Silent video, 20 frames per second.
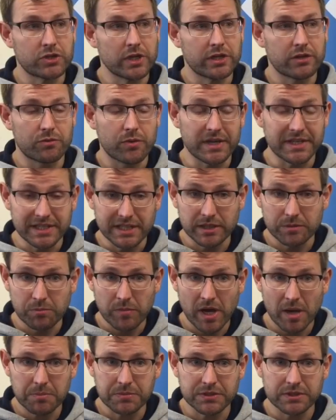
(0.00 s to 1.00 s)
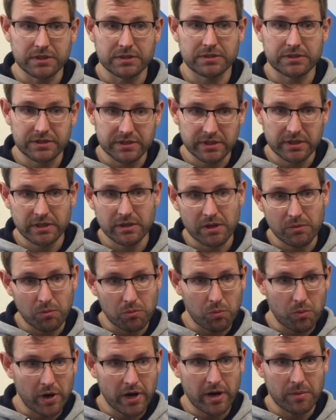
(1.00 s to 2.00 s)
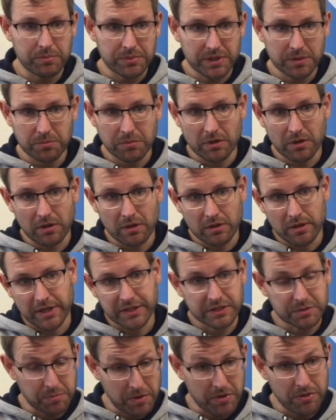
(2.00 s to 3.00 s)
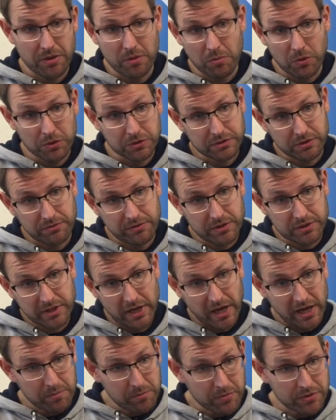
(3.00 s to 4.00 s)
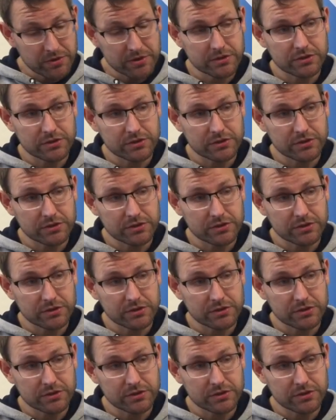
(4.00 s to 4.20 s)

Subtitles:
generate heat maps and see where people like spend the most of the time in the